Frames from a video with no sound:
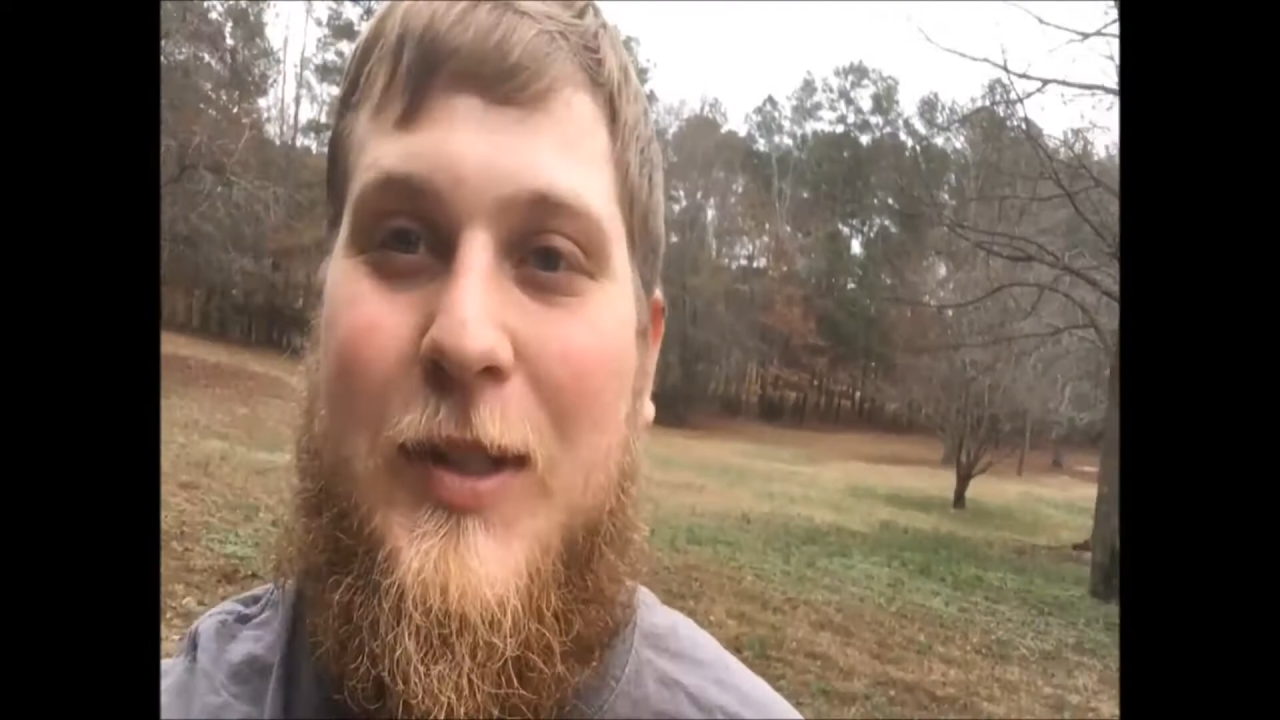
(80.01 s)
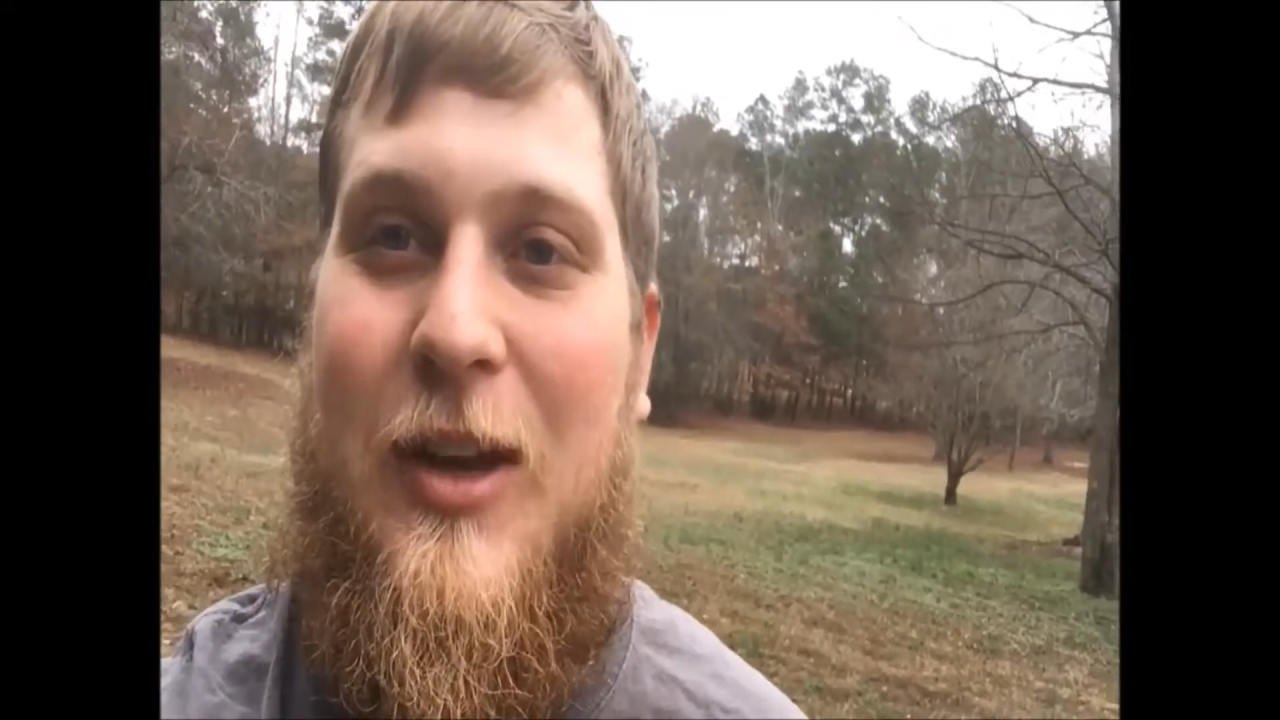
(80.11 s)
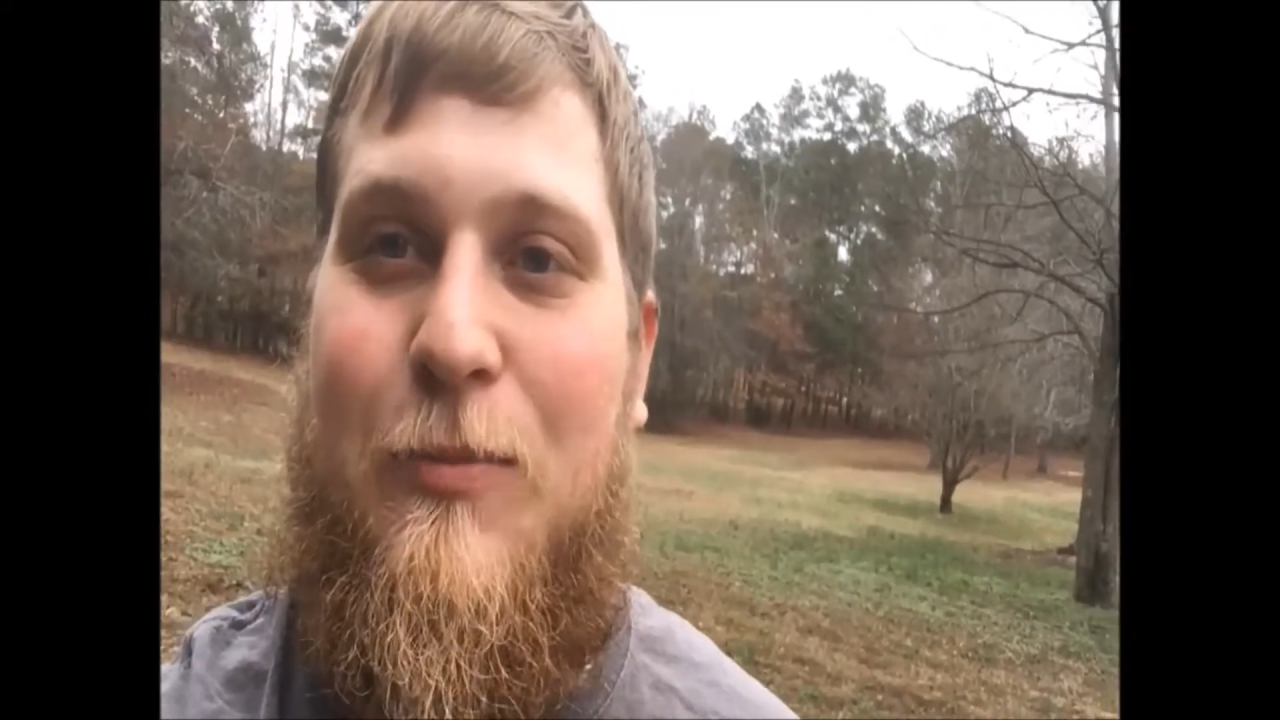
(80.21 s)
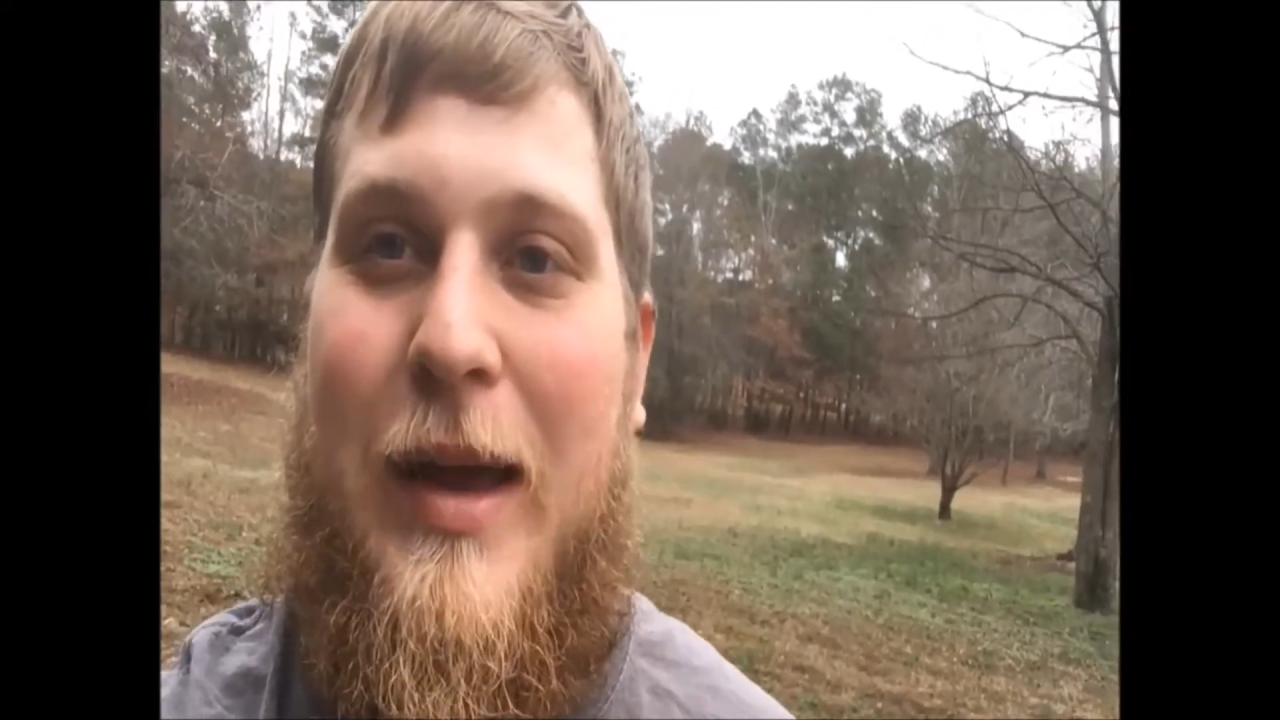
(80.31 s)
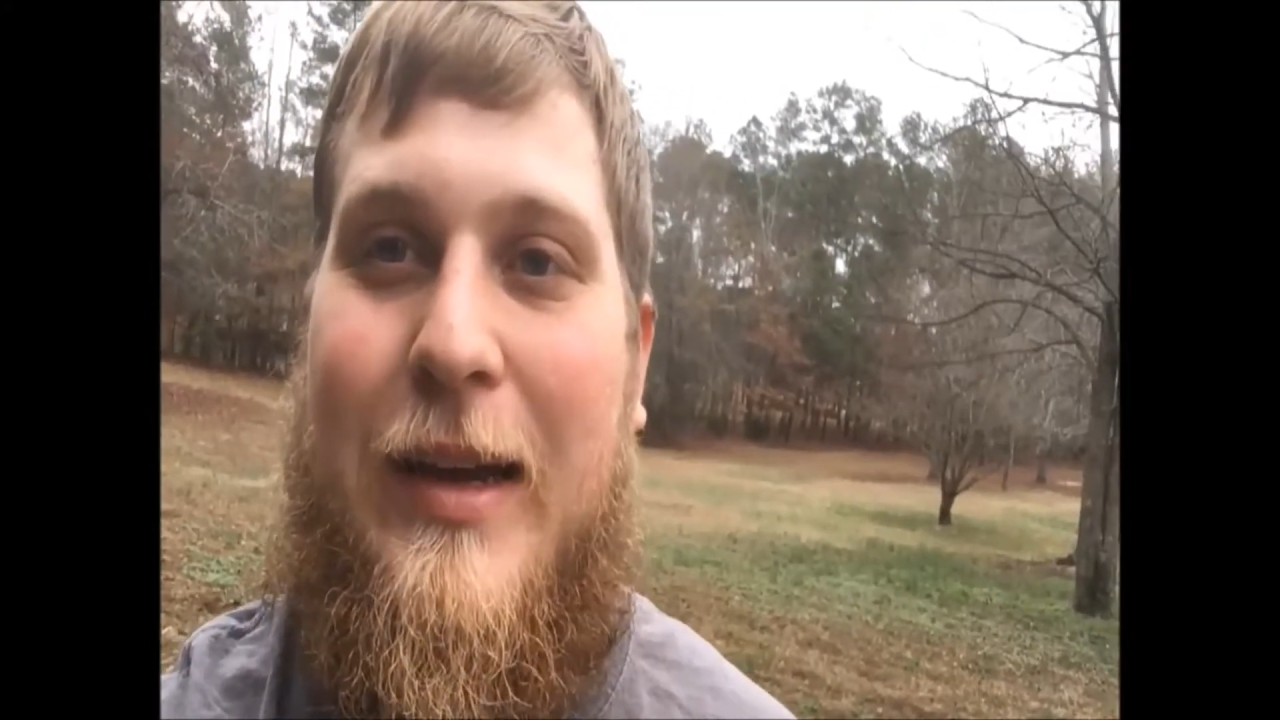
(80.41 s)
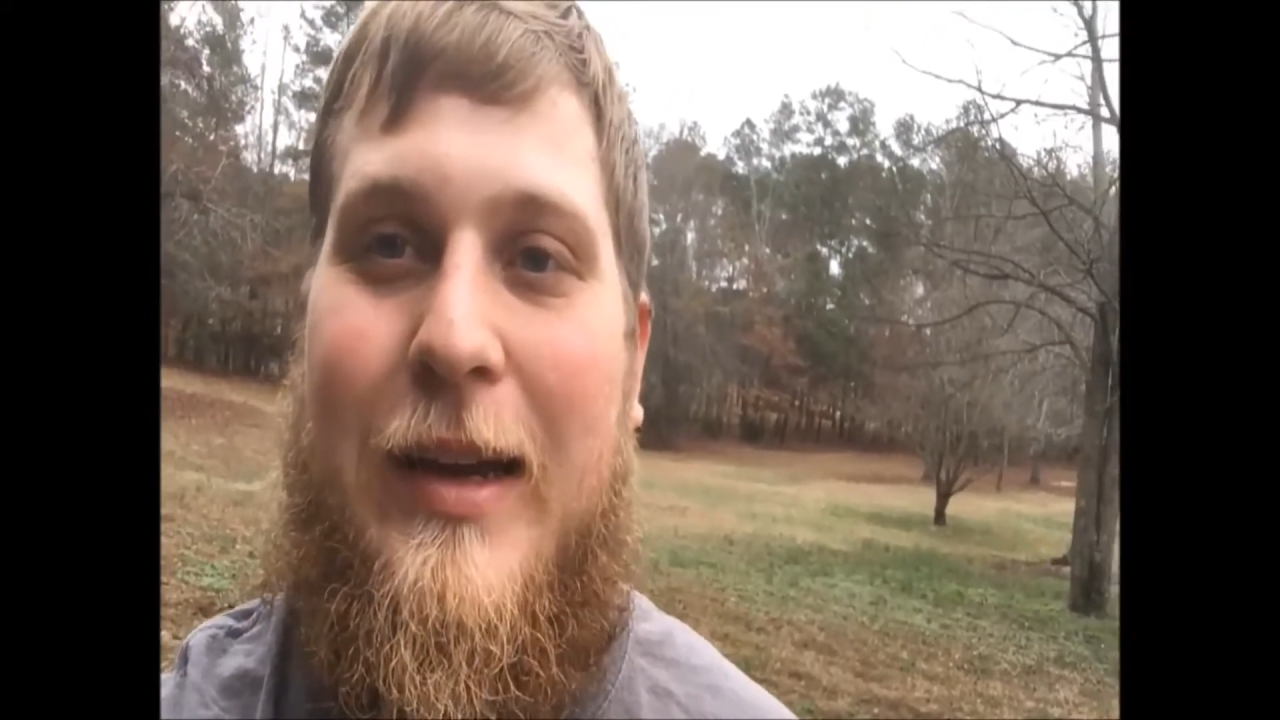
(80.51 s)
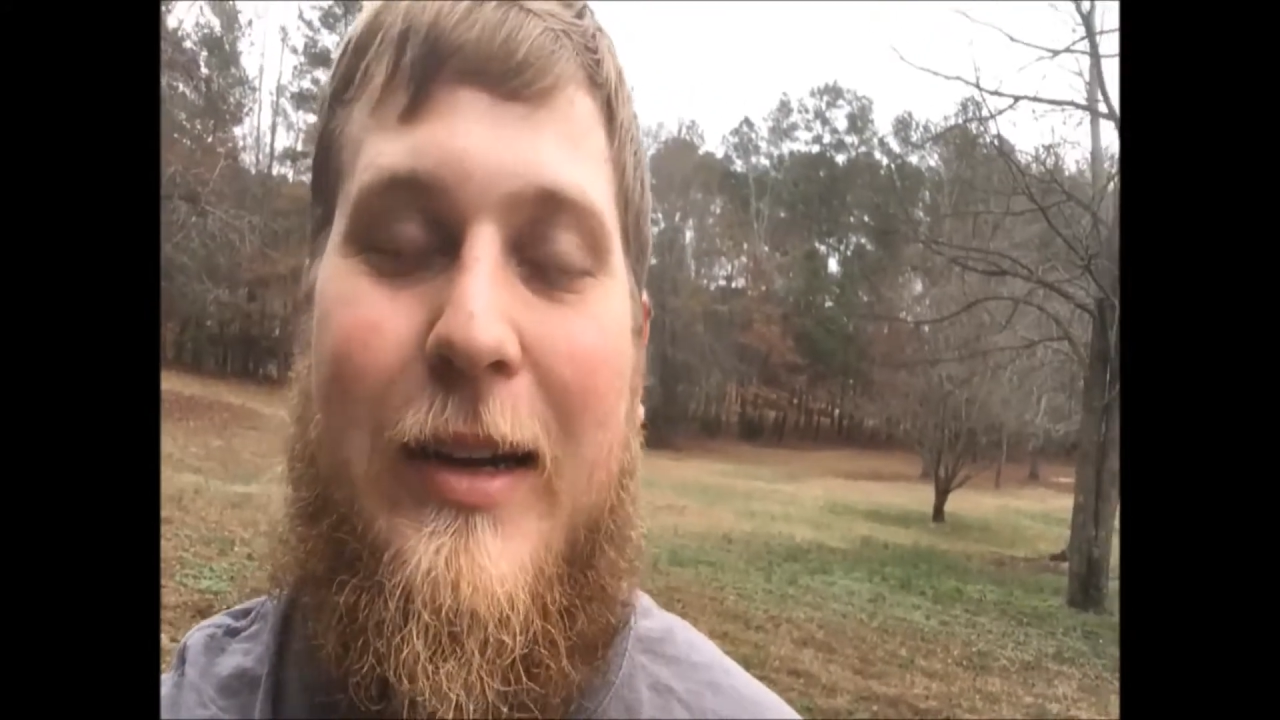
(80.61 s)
stuff back